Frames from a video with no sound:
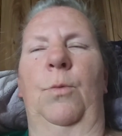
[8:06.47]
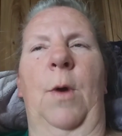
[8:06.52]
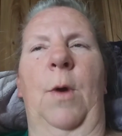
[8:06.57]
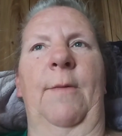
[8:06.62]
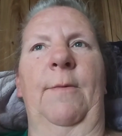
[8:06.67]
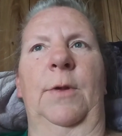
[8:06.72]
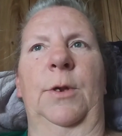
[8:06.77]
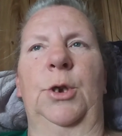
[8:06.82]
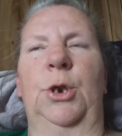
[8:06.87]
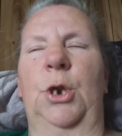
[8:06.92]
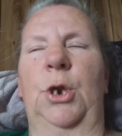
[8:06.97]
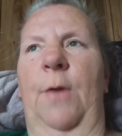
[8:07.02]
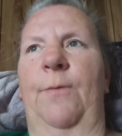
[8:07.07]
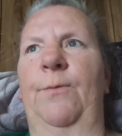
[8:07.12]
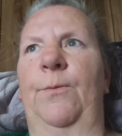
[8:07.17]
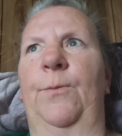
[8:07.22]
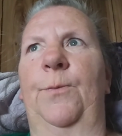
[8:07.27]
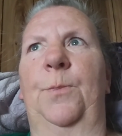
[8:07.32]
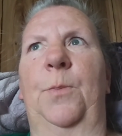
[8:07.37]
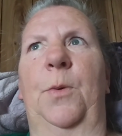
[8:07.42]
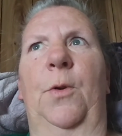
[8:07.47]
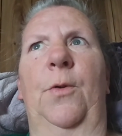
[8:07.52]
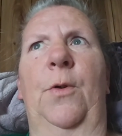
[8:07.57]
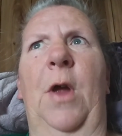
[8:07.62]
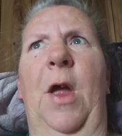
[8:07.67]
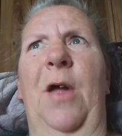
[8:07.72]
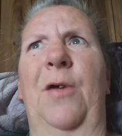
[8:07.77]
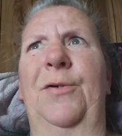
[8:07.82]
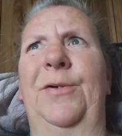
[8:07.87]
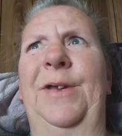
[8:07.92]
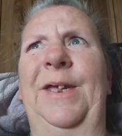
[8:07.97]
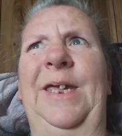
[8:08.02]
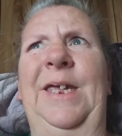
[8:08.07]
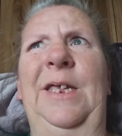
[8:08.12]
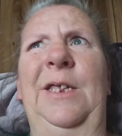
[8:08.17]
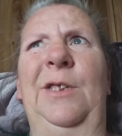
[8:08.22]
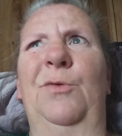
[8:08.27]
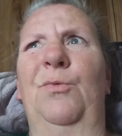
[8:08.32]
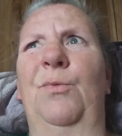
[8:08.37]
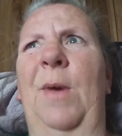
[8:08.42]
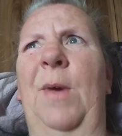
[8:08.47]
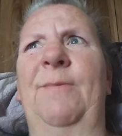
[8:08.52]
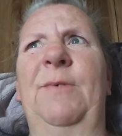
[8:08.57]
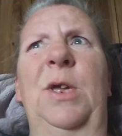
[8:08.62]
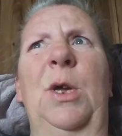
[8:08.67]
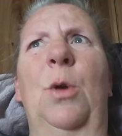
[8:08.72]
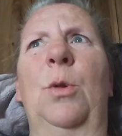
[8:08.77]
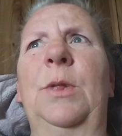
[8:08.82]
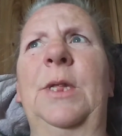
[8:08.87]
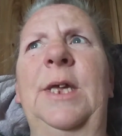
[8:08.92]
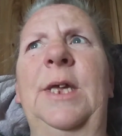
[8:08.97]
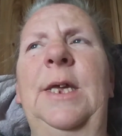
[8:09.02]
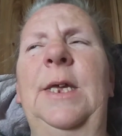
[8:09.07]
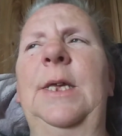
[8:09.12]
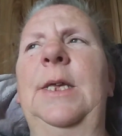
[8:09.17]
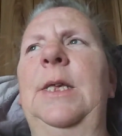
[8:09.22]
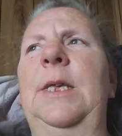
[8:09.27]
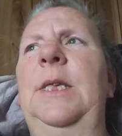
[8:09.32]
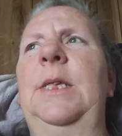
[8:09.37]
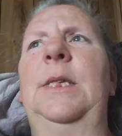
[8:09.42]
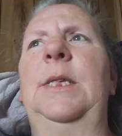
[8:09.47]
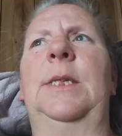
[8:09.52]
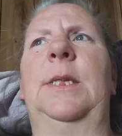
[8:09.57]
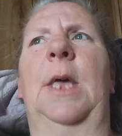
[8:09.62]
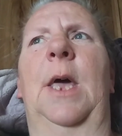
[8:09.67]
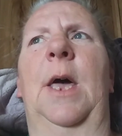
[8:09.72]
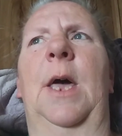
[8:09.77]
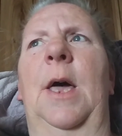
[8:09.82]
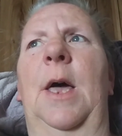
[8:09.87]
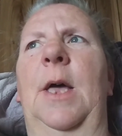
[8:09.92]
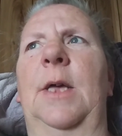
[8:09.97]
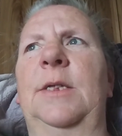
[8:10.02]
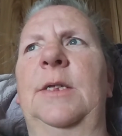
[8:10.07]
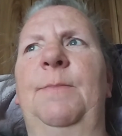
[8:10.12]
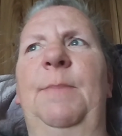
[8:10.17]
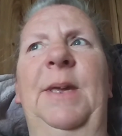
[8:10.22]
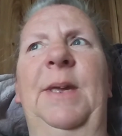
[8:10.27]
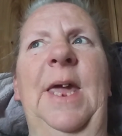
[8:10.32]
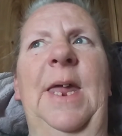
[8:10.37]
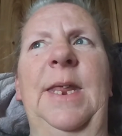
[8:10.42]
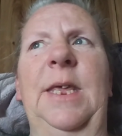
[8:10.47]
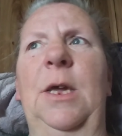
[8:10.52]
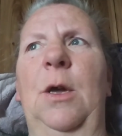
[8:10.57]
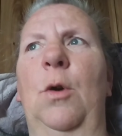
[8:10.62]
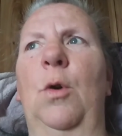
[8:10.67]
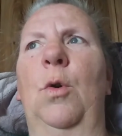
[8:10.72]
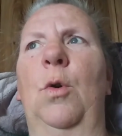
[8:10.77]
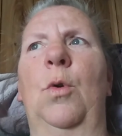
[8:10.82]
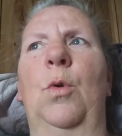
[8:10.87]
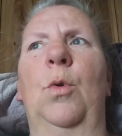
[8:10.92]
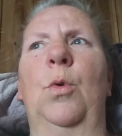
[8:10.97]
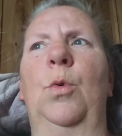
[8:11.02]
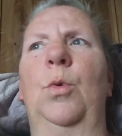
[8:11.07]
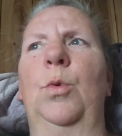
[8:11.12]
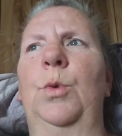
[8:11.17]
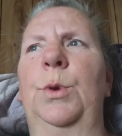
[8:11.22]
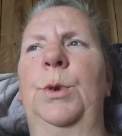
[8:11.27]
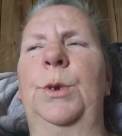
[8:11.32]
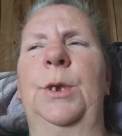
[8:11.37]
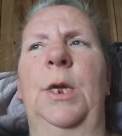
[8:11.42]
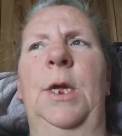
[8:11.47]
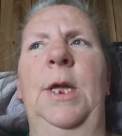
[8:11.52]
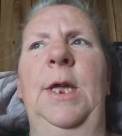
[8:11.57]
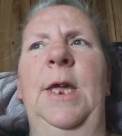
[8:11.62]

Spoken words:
Chef Boyardee's raviolis, SpaghettiOs,